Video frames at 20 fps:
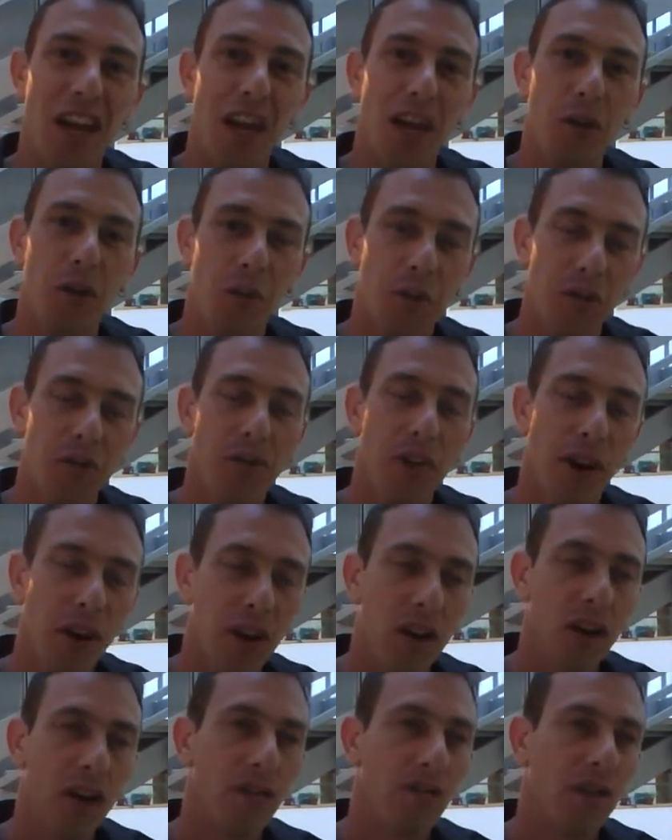It will be
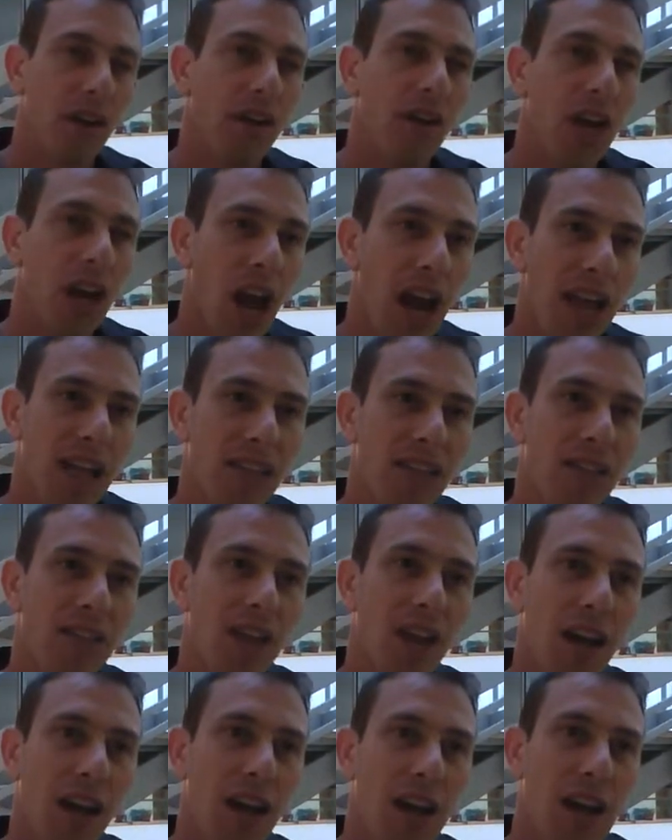very, very nice
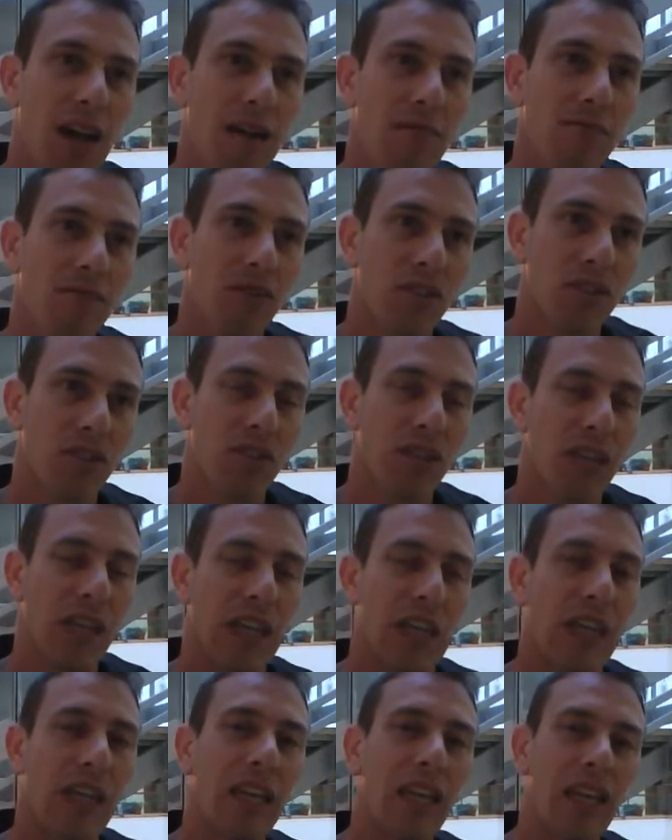to
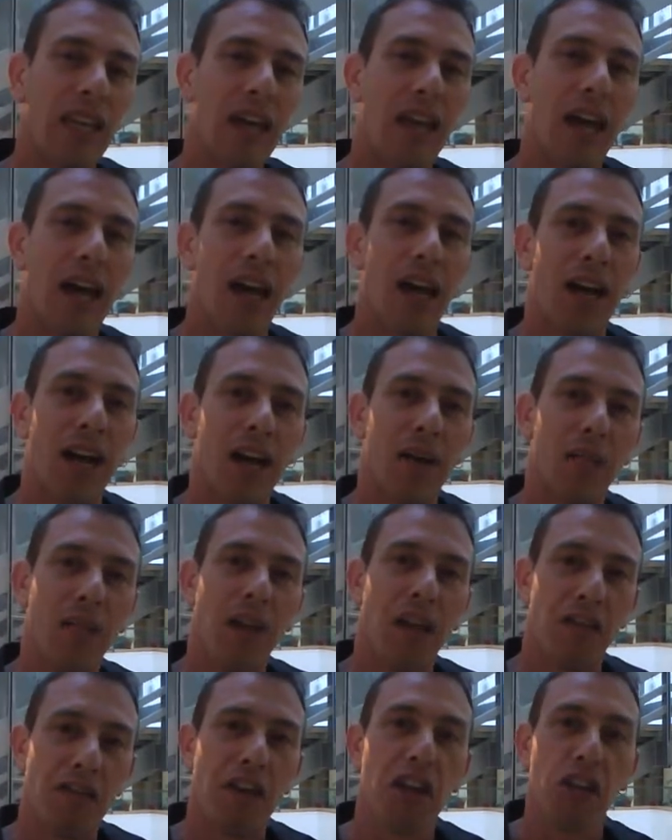see
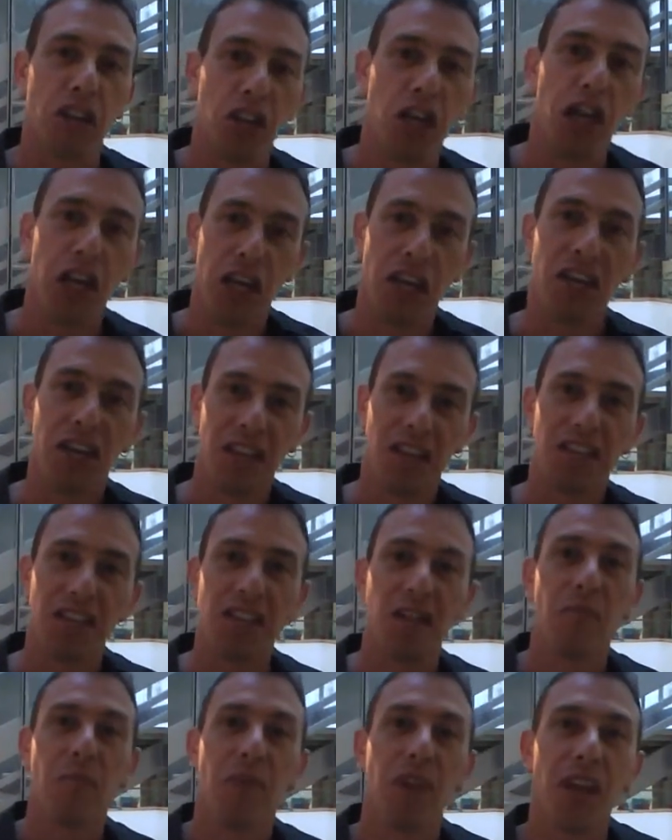eventually
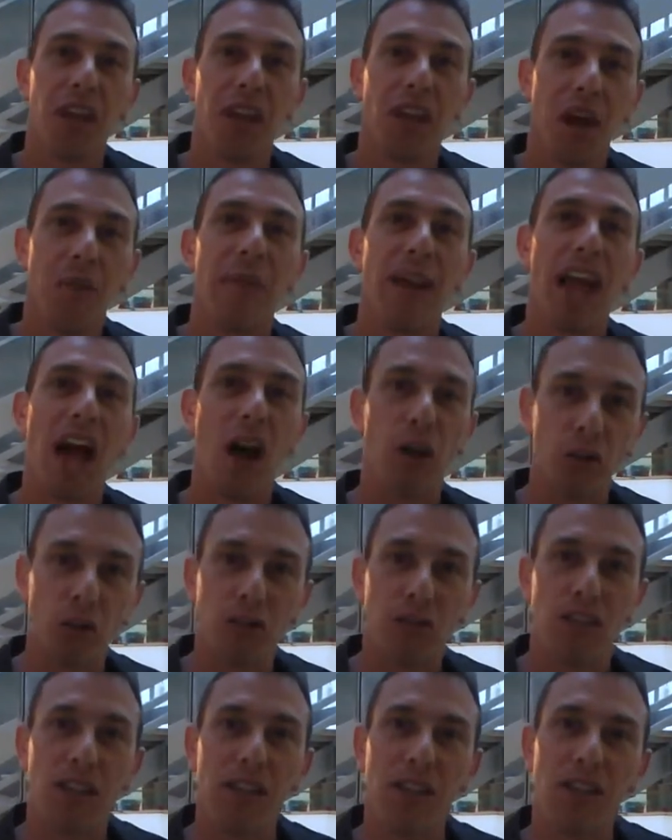something coming out
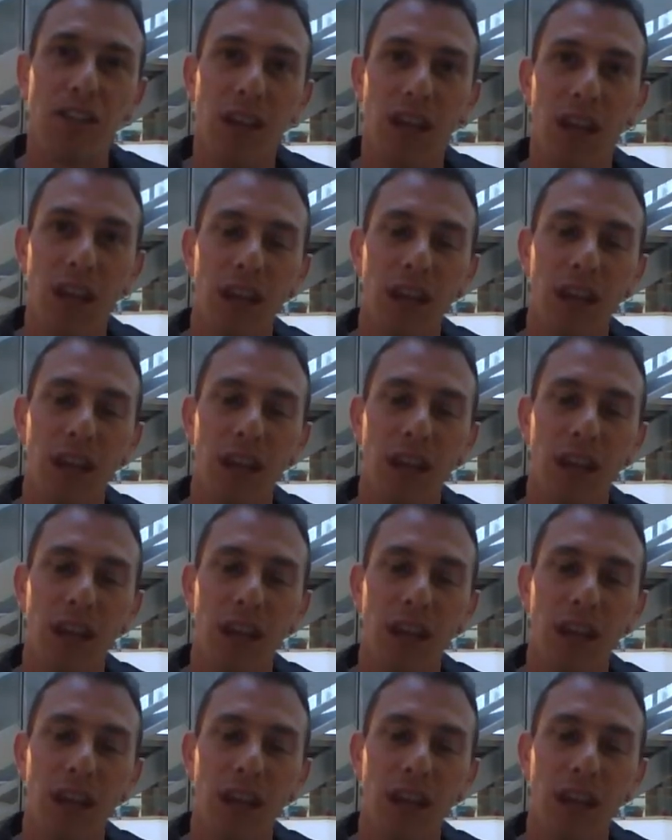of this.